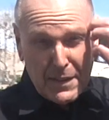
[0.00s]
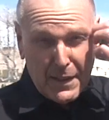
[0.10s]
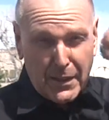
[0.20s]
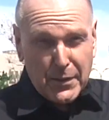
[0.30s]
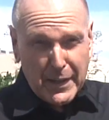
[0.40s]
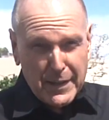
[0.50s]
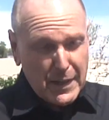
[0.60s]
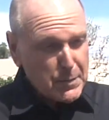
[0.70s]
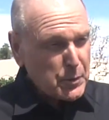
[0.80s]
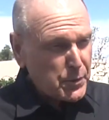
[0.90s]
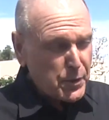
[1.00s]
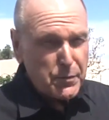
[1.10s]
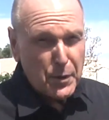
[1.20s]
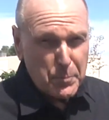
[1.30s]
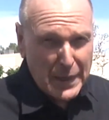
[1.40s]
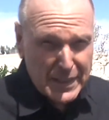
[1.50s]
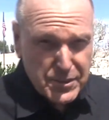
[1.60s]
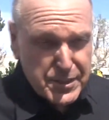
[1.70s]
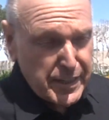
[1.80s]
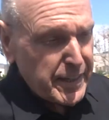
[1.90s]
All right, I'm going over to
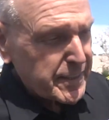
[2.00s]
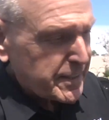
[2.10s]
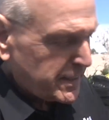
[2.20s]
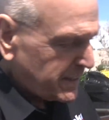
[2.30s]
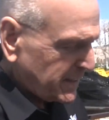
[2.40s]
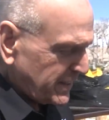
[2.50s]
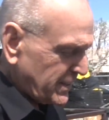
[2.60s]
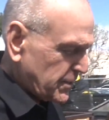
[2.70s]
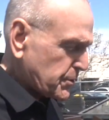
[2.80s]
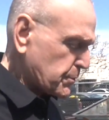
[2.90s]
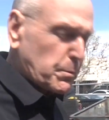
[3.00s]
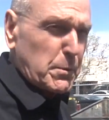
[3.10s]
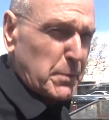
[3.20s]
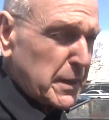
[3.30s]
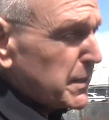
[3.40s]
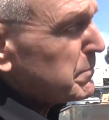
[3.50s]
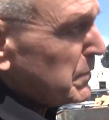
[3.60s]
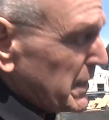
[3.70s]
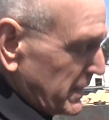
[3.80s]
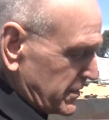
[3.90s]
Banks Tech. This is where we
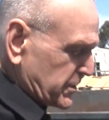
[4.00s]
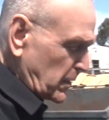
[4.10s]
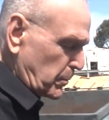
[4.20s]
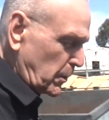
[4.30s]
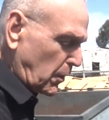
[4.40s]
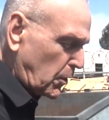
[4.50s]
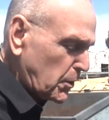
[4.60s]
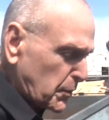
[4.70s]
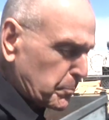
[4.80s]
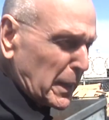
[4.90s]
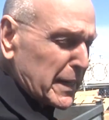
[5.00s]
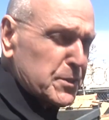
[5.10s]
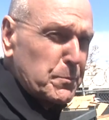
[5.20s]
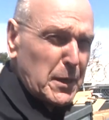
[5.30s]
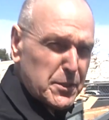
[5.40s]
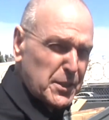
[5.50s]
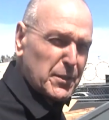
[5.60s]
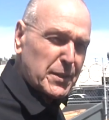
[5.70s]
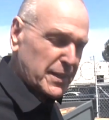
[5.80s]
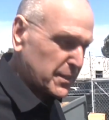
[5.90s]
assemble all the Banks
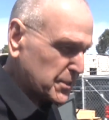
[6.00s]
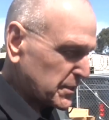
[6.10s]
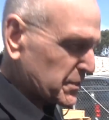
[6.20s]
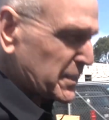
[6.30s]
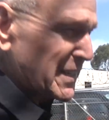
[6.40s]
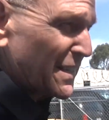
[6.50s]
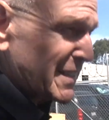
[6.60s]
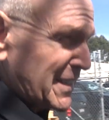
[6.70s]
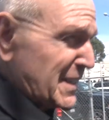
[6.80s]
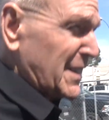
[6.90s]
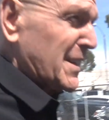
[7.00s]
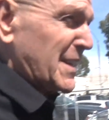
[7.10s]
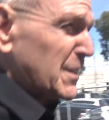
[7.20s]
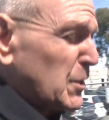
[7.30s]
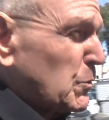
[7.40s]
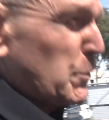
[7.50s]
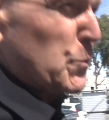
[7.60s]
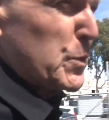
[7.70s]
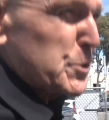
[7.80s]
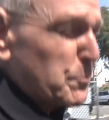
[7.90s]
military engines,
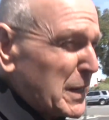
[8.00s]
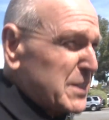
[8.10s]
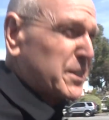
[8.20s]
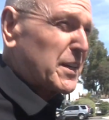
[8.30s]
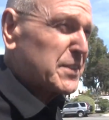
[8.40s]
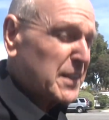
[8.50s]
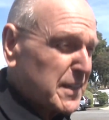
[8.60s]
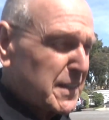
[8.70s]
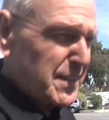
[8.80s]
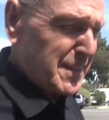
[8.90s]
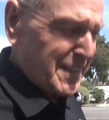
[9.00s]
which are based on the